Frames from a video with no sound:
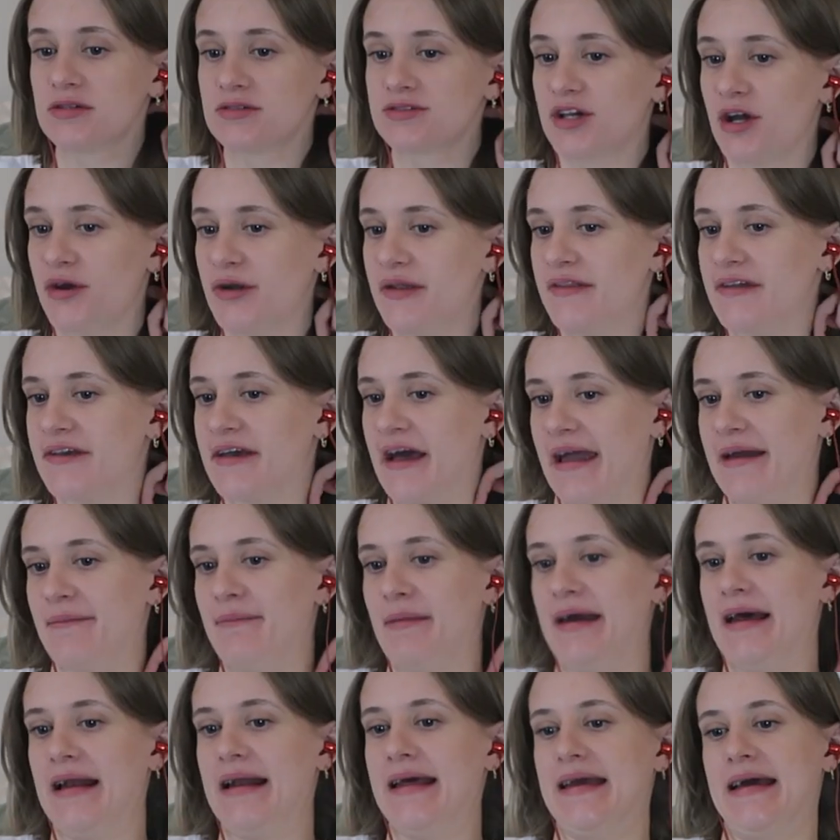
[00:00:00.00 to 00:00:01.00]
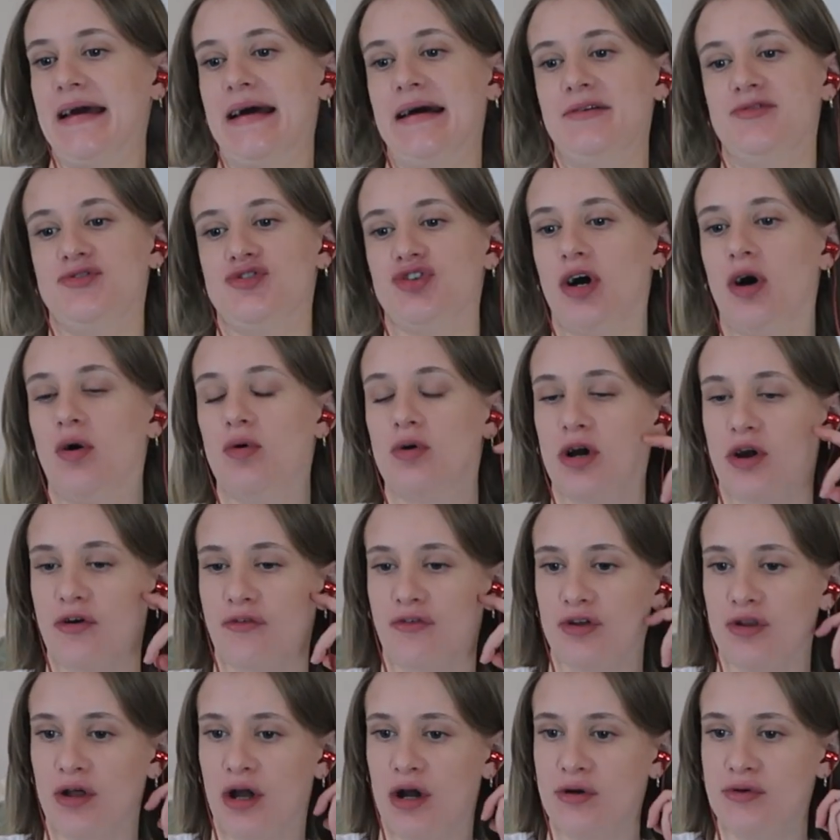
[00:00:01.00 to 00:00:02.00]
So in the game, Ellie and Joel go
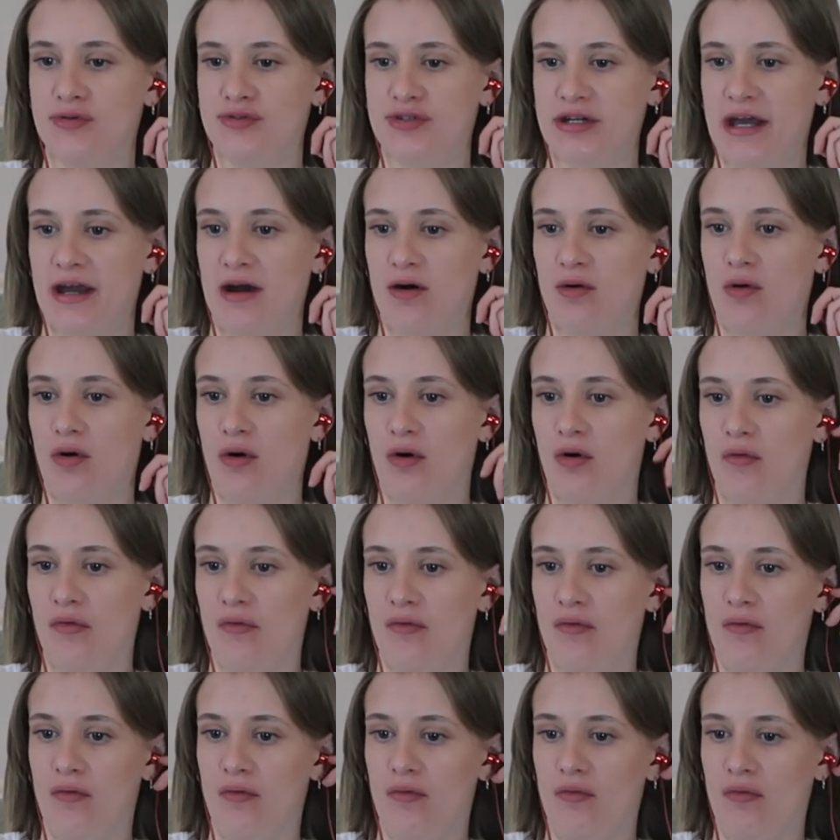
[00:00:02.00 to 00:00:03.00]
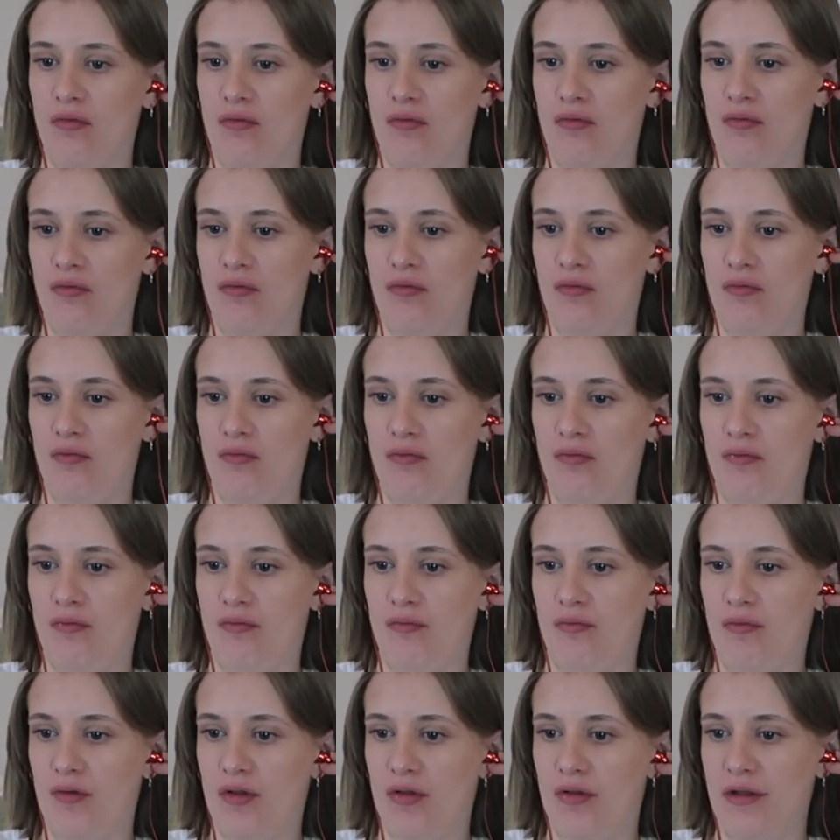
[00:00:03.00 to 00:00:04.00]
through the hotel on
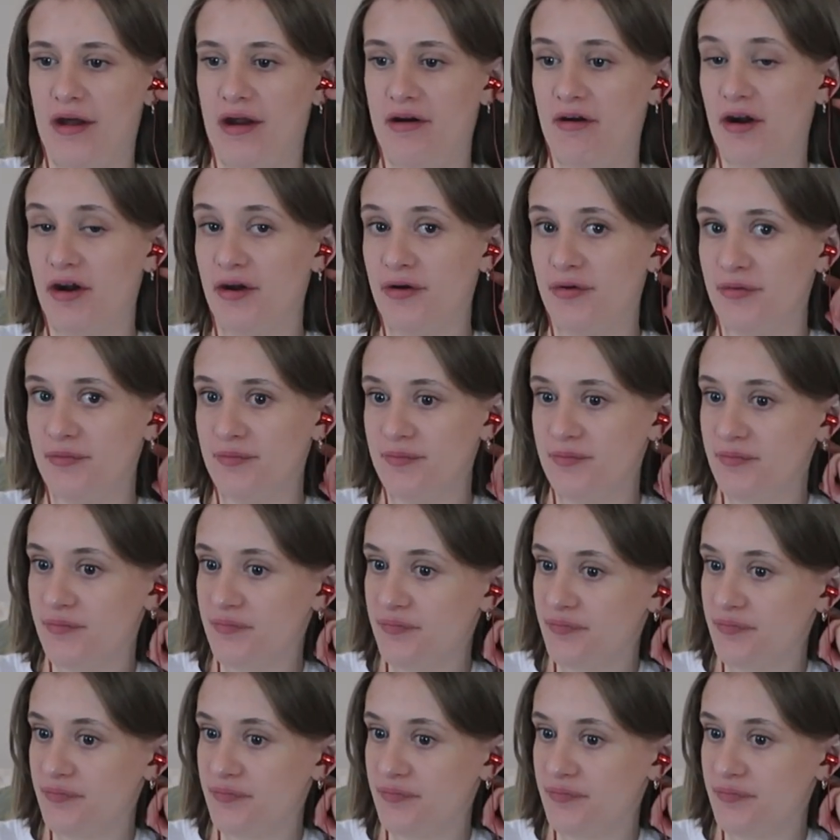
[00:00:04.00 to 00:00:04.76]
their own.